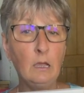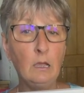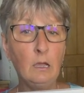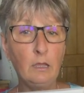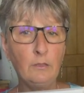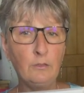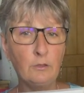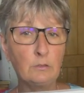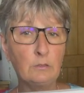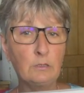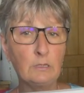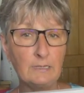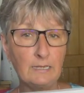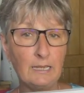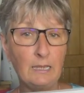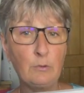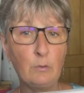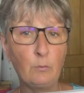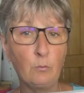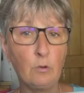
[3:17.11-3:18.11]
and the
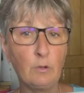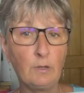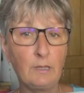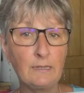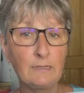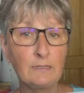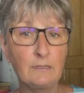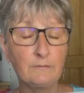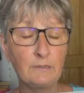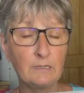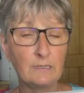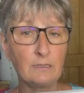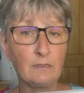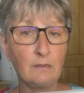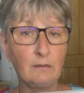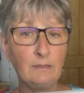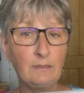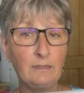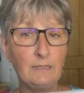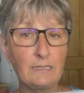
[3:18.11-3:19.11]
team at Watkins have
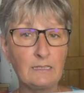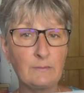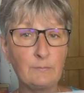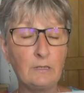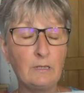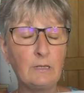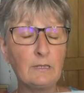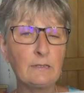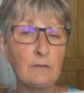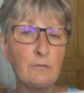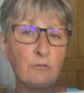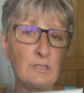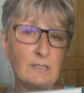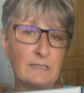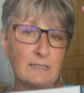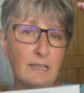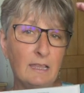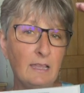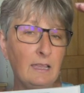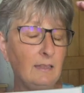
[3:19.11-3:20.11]
designed this, because there's
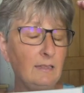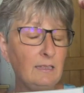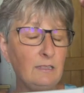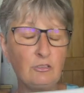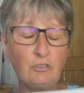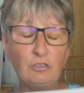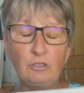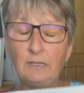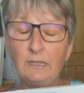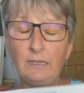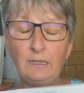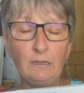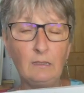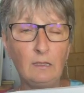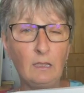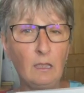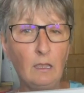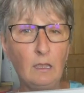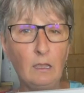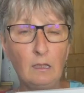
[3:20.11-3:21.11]
just literally,